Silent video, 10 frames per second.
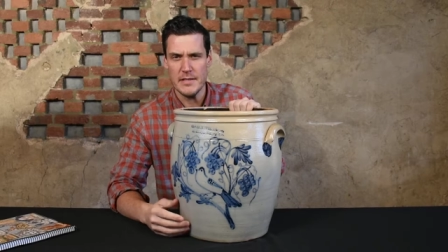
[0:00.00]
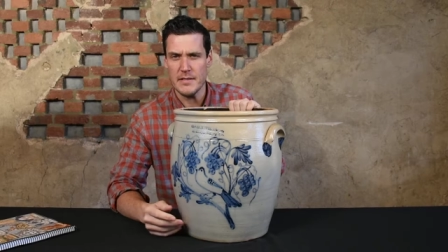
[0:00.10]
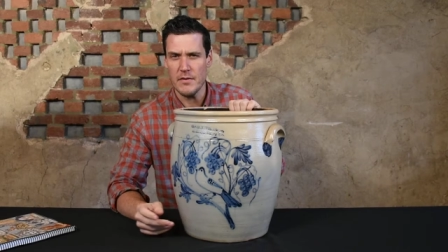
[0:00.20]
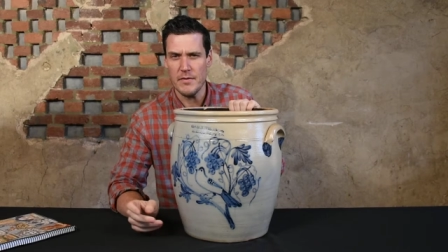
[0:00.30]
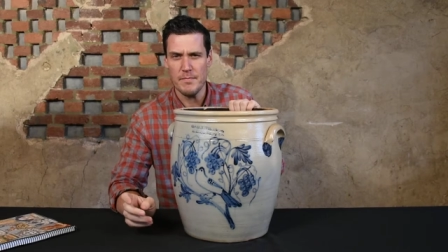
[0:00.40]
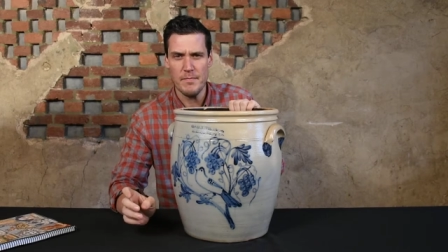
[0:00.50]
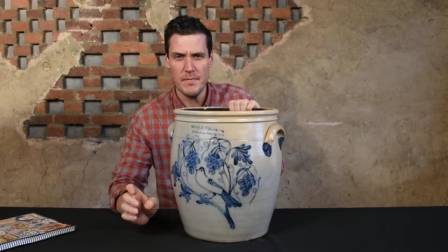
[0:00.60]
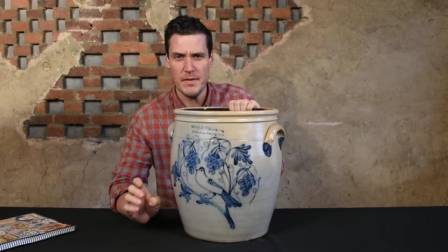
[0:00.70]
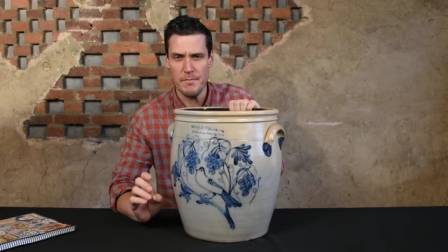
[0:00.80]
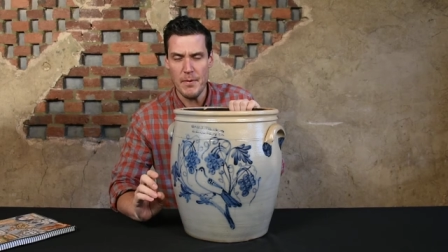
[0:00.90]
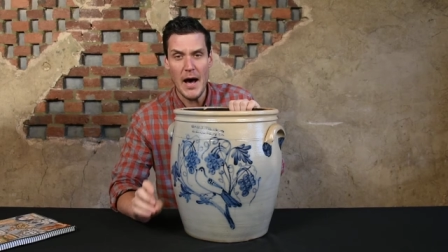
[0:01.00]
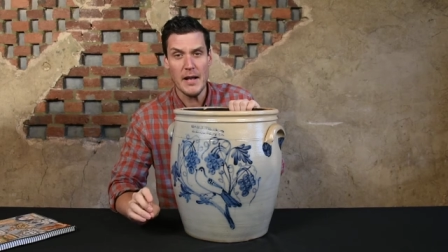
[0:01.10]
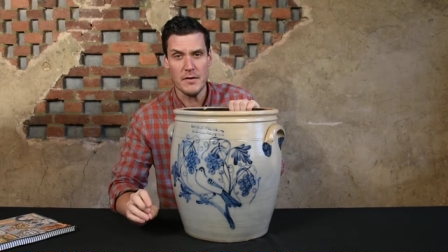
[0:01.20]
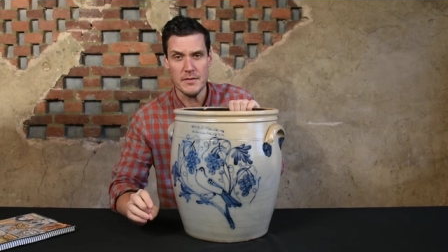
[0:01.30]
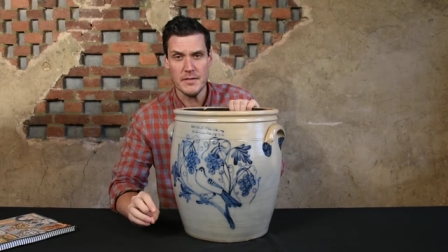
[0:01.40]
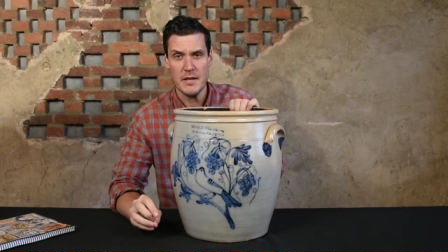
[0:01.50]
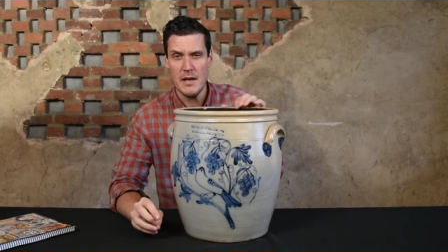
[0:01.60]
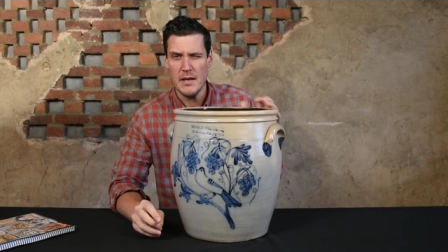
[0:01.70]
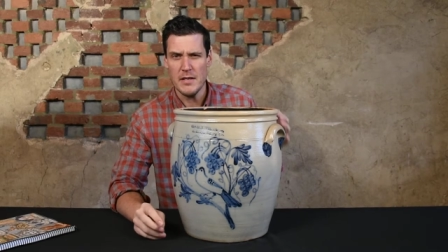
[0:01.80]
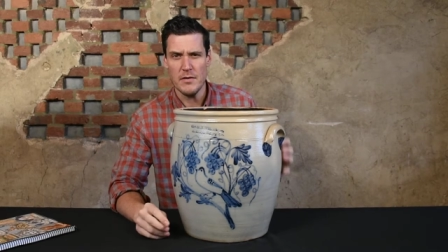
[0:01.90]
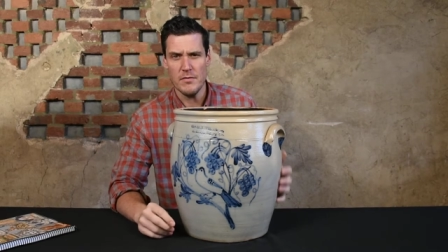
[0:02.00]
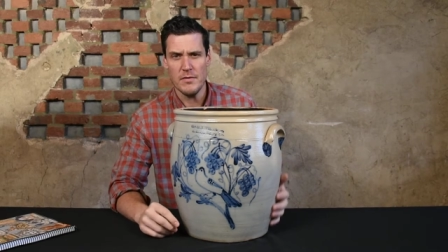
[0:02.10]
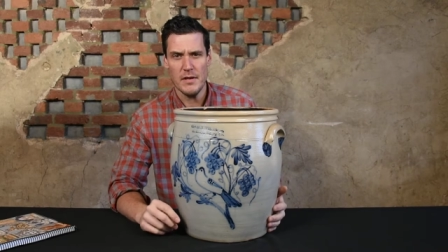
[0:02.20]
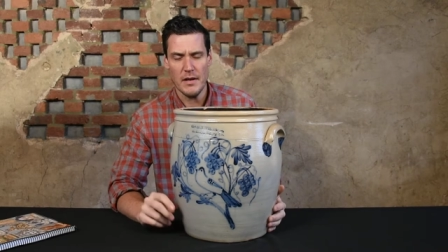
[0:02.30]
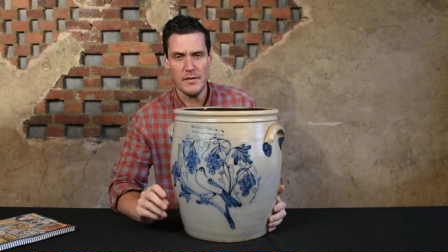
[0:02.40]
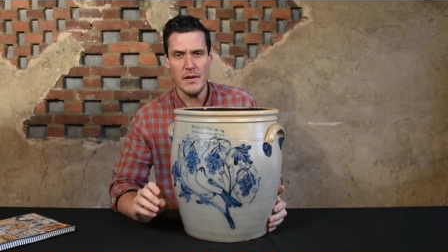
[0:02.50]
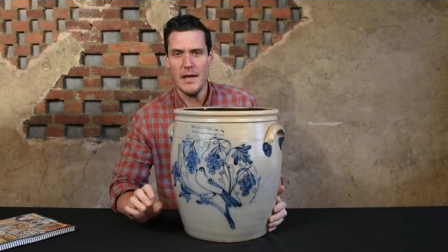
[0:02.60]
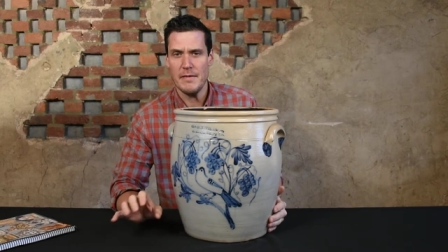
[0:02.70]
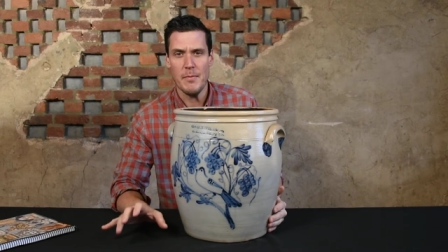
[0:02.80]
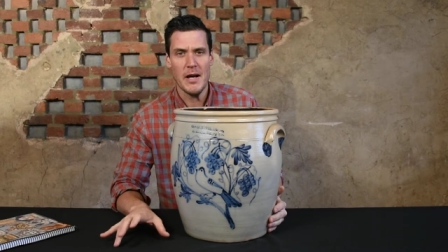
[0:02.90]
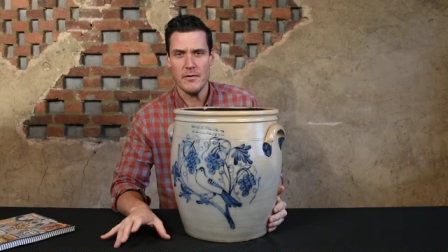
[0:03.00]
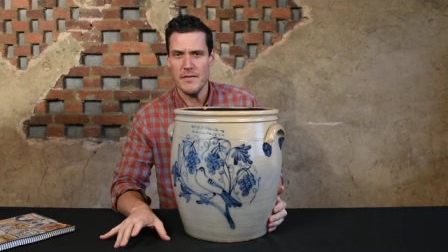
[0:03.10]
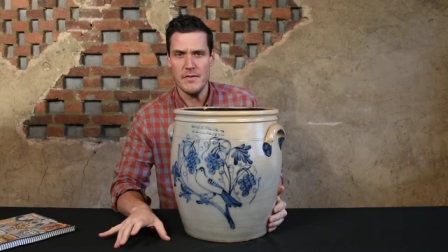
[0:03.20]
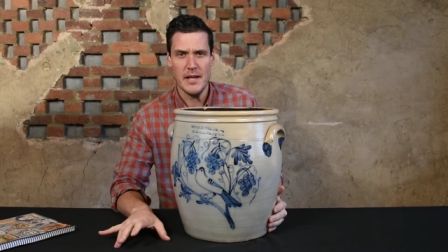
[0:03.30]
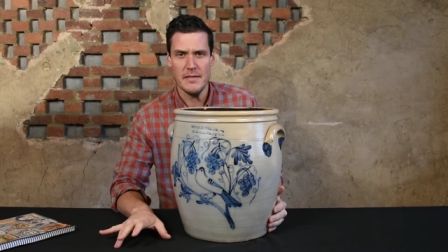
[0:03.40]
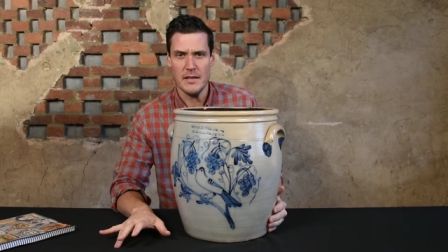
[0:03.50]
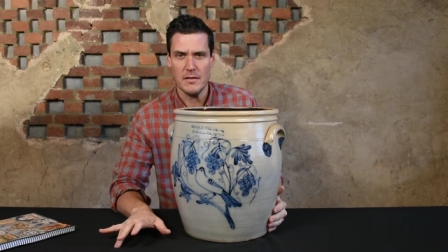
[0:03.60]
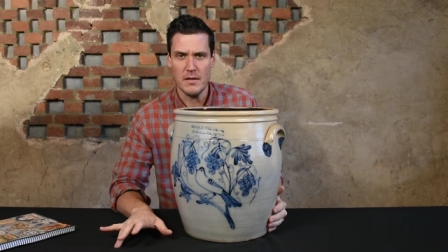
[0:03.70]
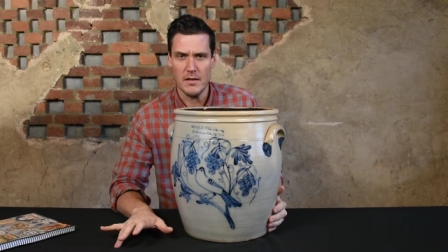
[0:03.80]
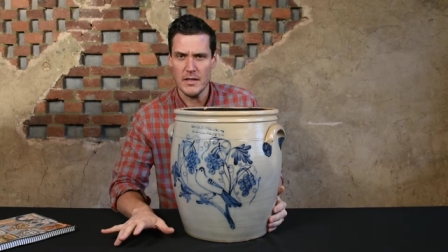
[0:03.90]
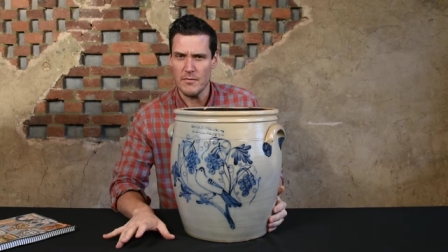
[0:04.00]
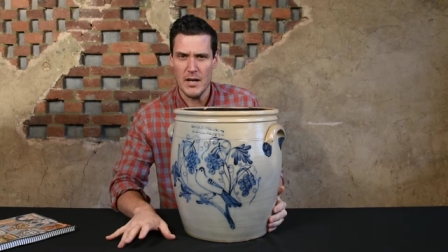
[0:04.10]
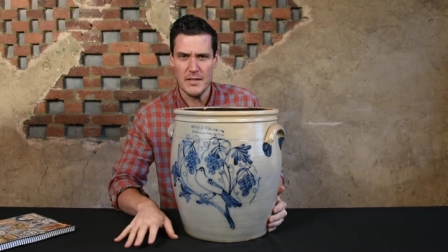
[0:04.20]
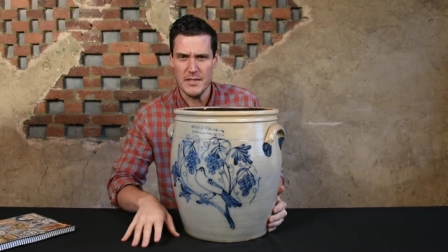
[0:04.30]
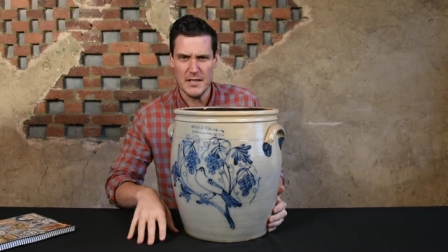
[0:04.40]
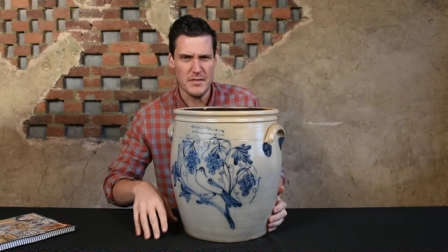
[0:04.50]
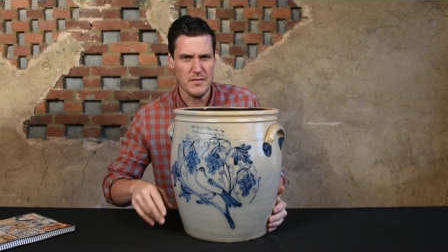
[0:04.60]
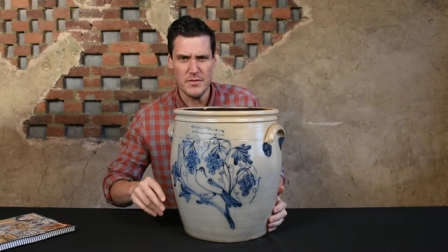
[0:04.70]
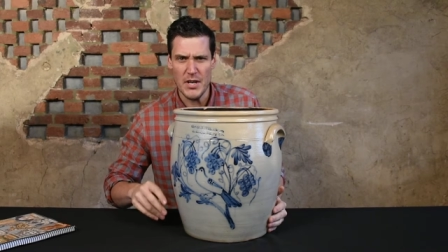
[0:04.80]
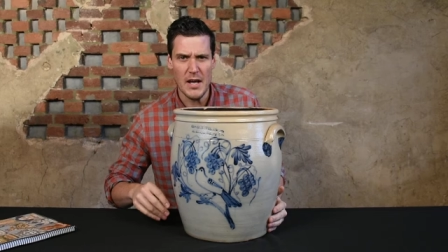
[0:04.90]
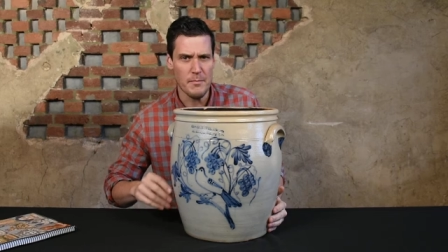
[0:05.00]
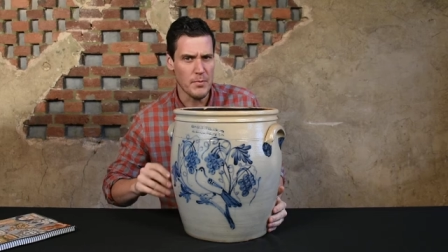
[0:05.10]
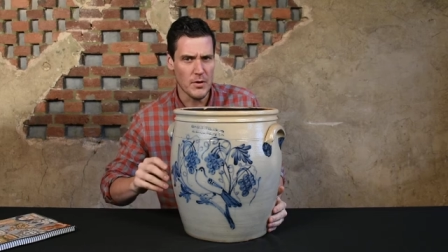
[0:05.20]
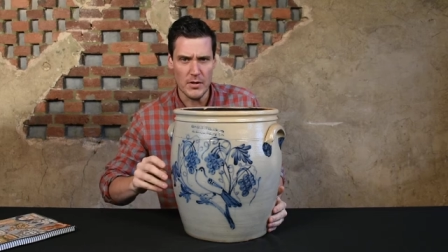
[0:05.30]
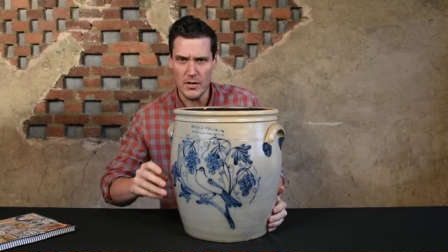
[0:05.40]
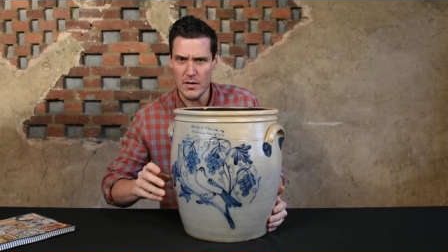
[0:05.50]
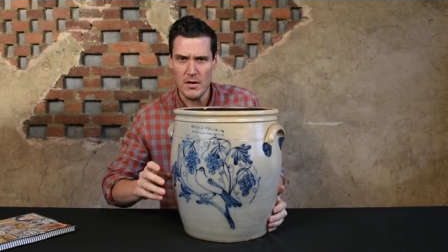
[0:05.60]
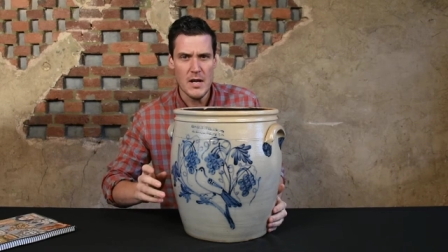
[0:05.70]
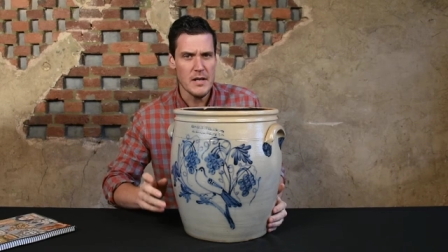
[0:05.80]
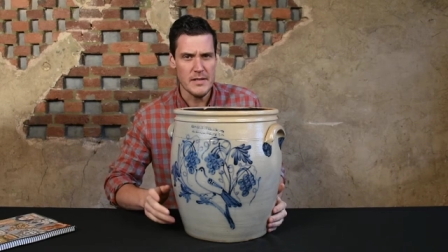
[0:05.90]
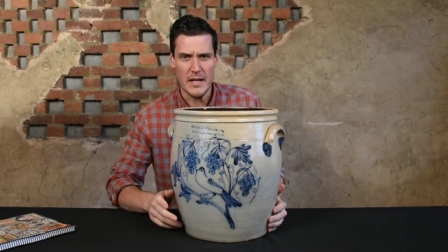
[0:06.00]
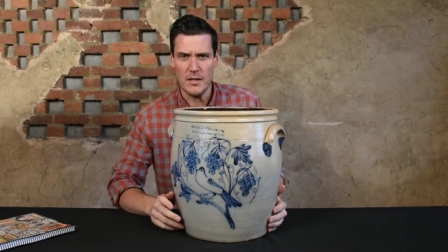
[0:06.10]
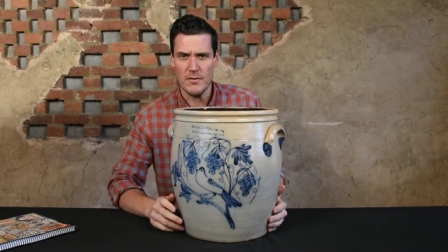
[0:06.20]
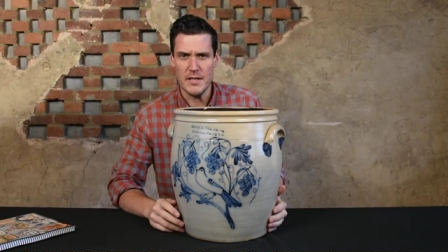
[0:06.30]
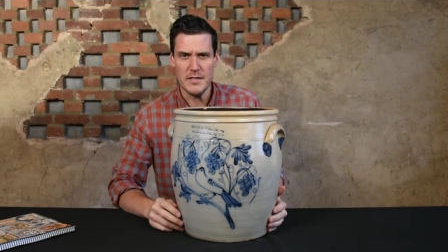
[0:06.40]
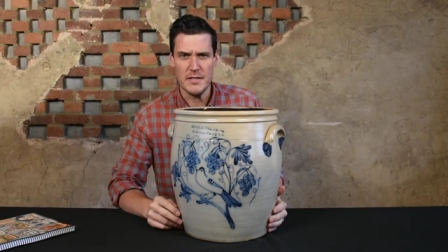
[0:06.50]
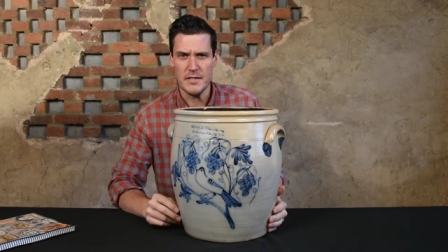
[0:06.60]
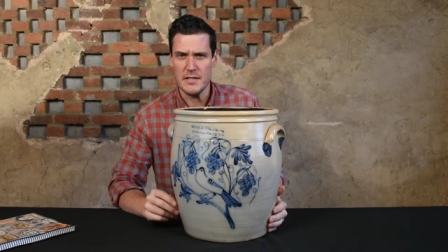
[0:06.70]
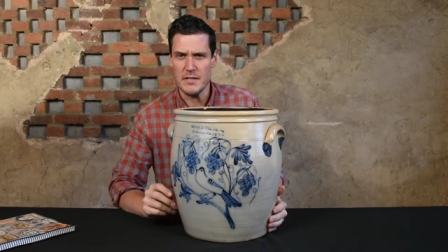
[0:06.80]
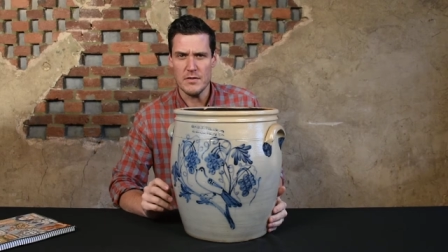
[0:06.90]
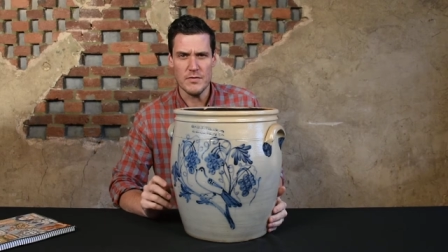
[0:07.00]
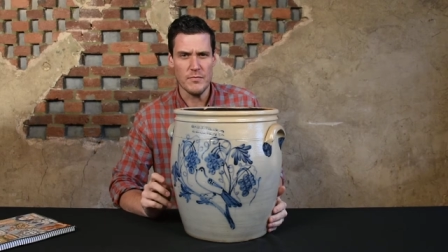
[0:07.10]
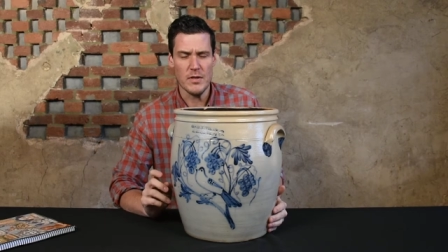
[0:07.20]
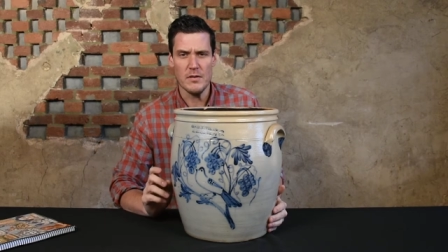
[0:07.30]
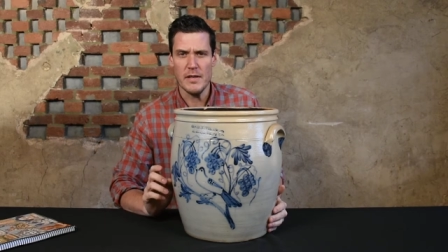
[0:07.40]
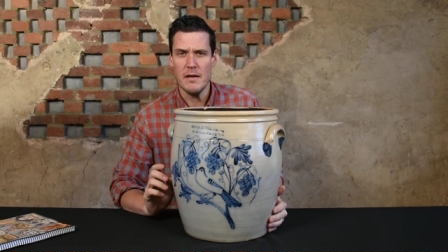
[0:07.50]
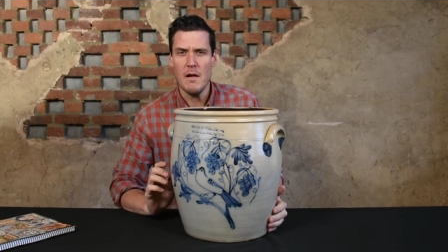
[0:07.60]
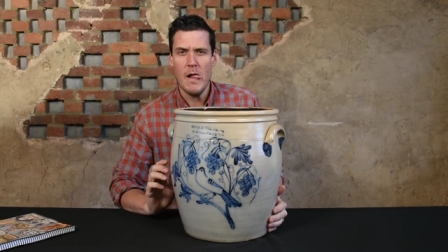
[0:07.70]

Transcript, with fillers: And so the, the potters, you know, under, at the pottery of Nathan Clark in Rochester, you know, John Berger decorations, just those really